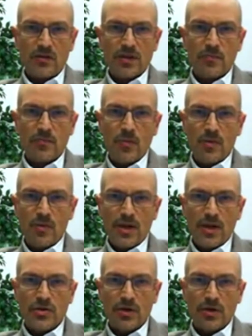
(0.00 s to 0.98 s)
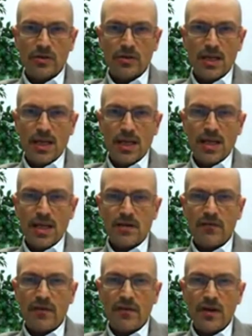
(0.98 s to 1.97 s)
of the population
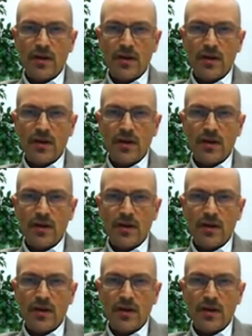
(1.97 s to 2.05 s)
is in